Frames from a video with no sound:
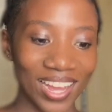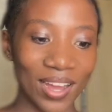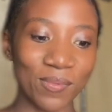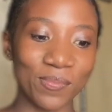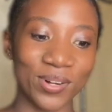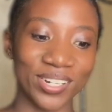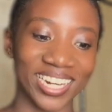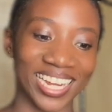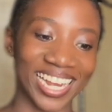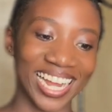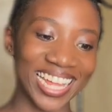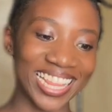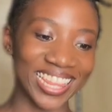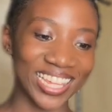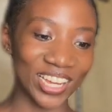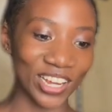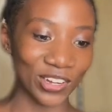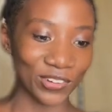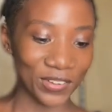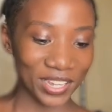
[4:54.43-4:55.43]
on, I can't
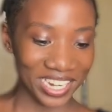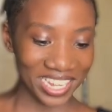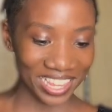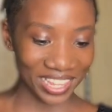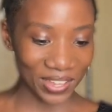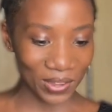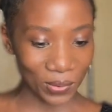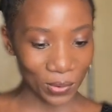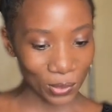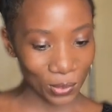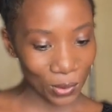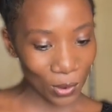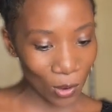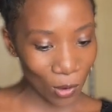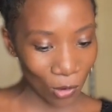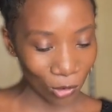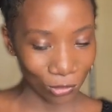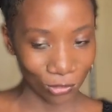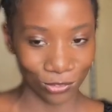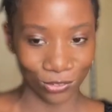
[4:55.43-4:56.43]
think of anything with
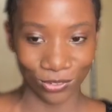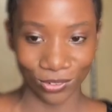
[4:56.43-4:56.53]
all.